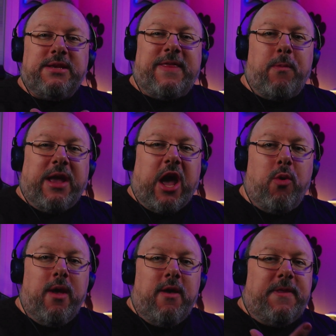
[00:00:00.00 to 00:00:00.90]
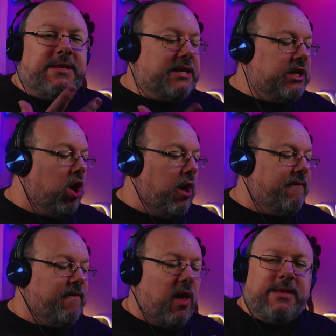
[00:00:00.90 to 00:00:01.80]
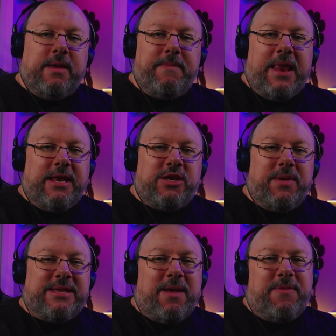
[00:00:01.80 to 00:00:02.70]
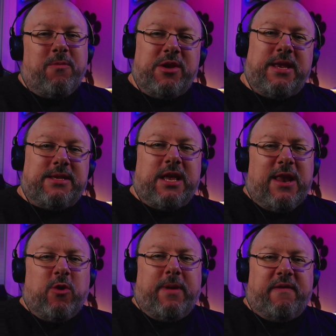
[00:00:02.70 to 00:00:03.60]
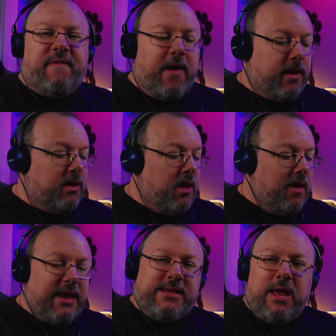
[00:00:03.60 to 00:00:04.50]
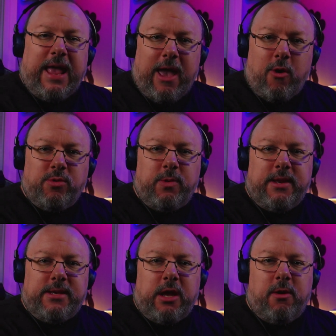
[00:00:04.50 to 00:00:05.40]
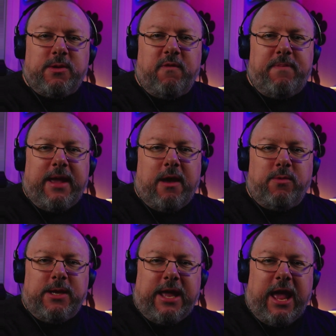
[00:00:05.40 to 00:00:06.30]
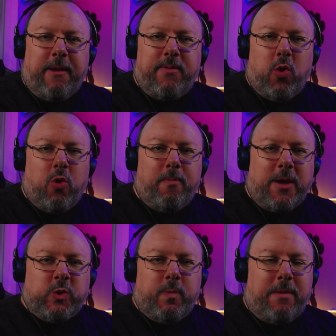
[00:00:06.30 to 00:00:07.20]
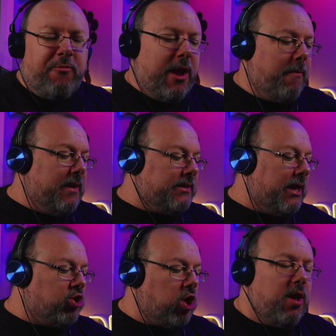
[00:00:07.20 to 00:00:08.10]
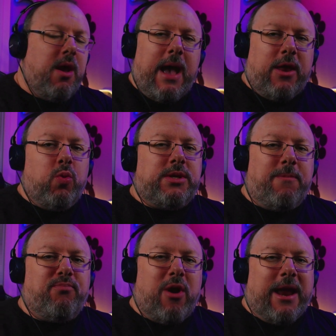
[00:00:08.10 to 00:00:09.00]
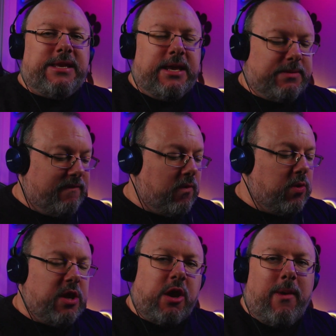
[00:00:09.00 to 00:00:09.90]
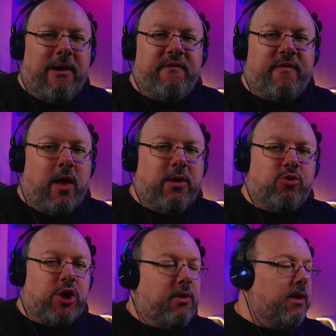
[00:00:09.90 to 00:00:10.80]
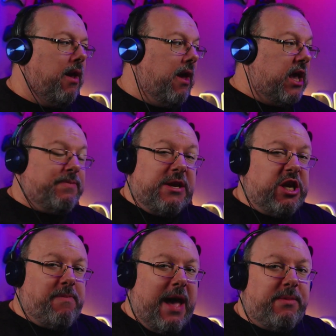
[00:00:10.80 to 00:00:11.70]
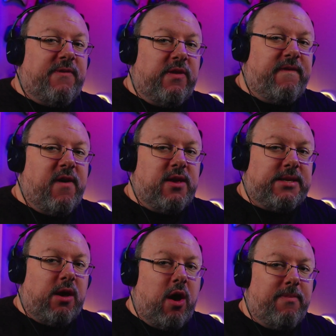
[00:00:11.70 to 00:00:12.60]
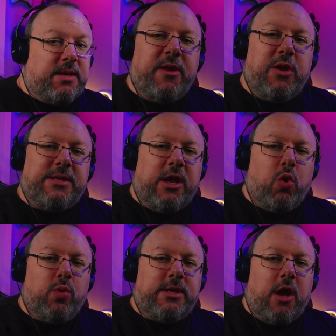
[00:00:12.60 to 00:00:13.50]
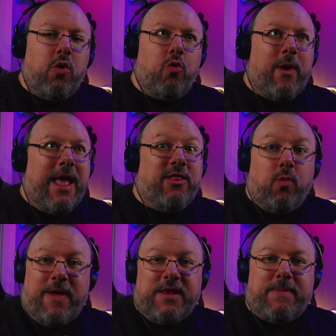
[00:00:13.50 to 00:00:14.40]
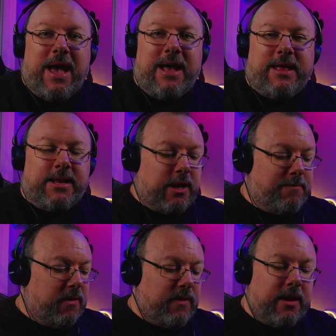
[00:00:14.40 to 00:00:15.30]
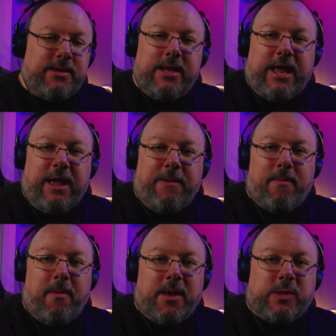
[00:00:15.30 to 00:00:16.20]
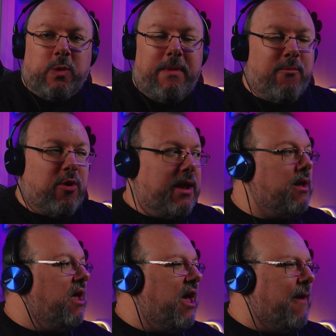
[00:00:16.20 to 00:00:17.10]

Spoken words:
So there we go. The DJI Flight Simulator is something which is a little bit of fun. It certainly helps you in terms of being able to keep your muscle memory up, etc. And also practice before you go out and fly your drone, especially perhaps for the first time. I've been using it also when the weather's bad, that type of thing, to keep up my muscle memory.